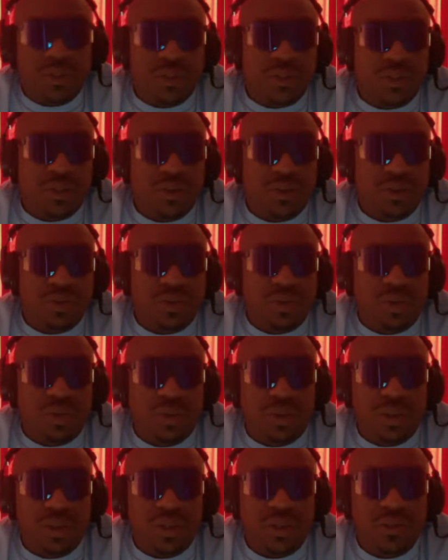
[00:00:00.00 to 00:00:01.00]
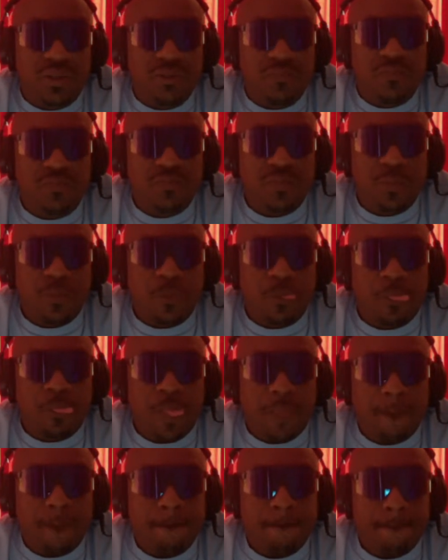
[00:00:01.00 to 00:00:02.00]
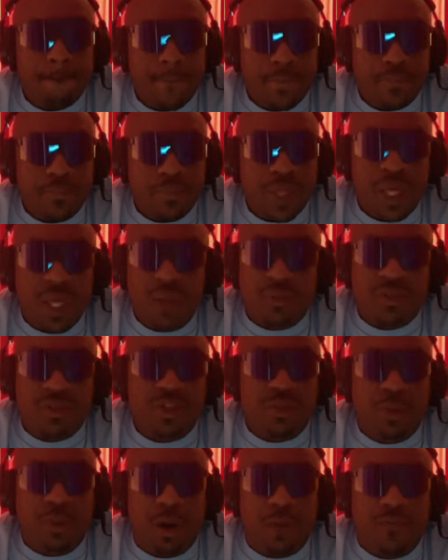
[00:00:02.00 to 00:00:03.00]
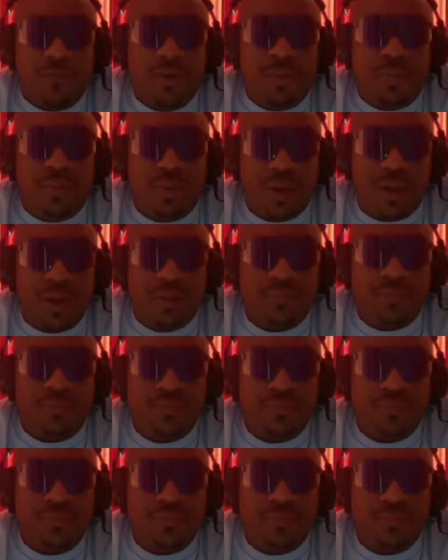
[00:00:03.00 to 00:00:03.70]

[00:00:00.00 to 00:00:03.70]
this whole story is it was a small footprint.